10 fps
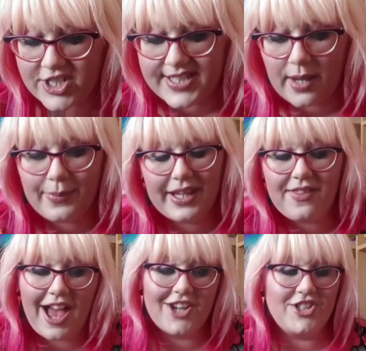that she sent
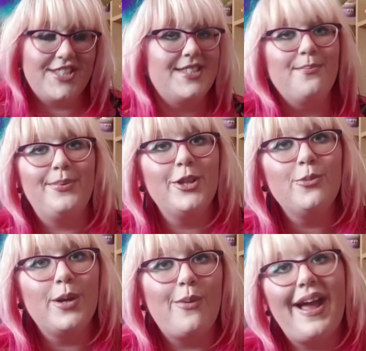me that just
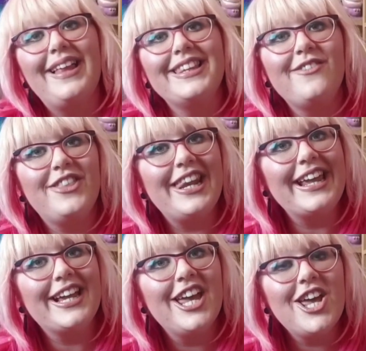blew me away, I'll leave the
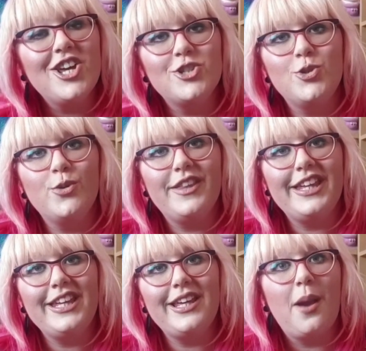link to
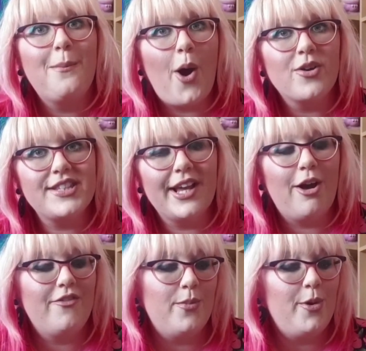the
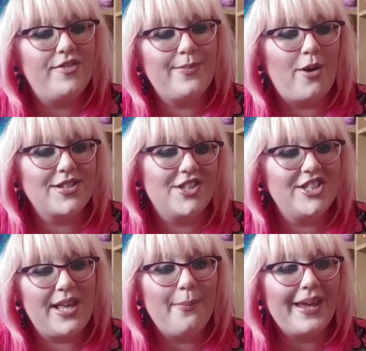unboxing of the birthday boxes
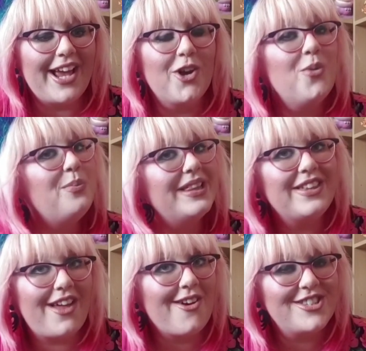she sent me. I couldn't
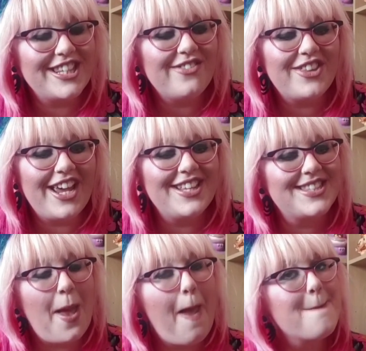believe that I received
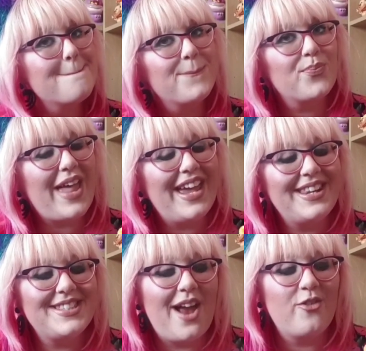this.
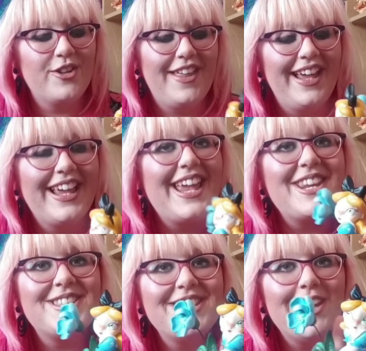It is everything.
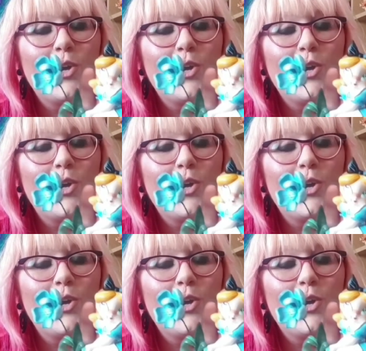It is